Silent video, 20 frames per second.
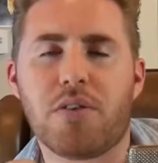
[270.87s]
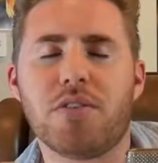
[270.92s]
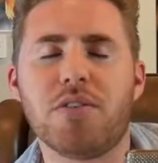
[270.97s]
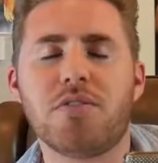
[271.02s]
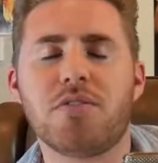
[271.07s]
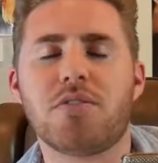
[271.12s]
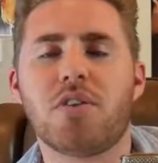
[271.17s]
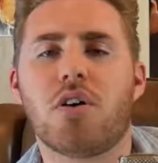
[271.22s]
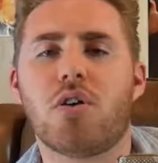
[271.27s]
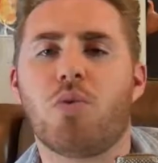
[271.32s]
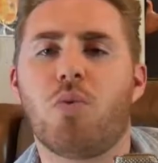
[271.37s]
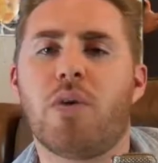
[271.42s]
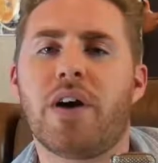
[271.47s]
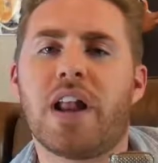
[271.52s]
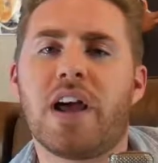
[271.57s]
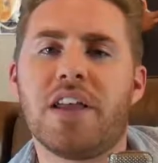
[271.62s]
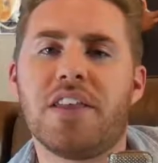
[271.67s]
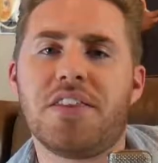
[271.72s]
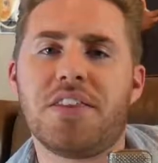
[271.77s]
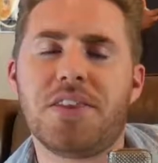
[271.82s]
this song, when
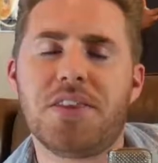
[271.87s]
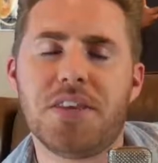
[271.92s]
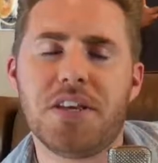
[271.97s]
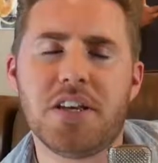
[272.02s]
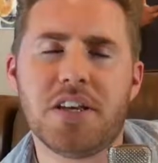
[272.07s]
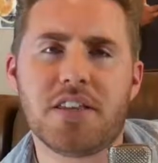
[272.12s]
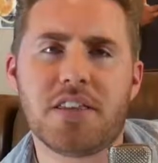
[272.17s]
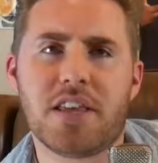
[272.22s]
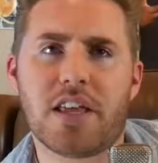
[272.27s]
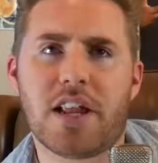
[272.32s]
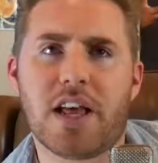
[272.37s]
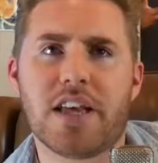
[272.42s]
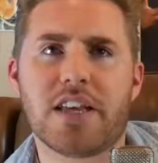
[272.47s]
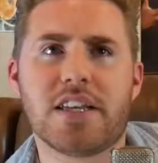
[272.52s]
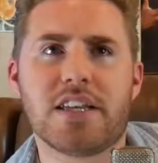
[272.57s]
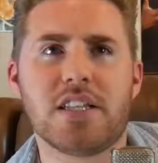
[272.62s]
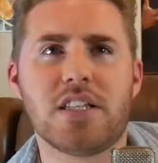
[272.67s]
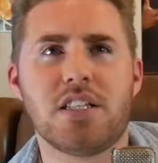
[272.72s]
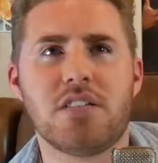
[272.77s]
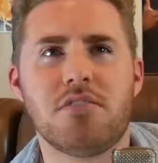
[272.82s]
I think that I
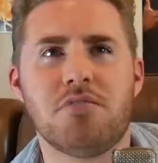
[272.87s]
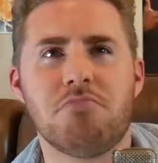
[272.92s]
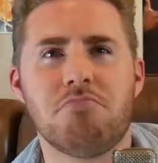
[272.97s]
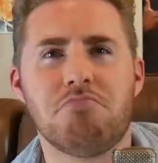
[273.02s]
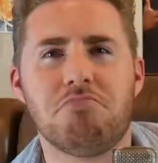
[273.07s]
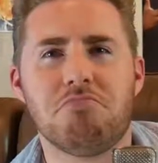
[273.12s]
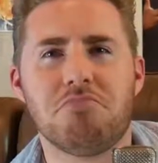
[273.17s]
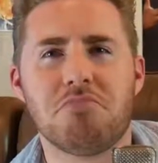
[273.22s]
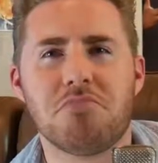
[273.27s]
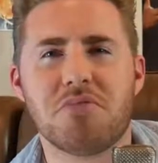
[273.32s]
can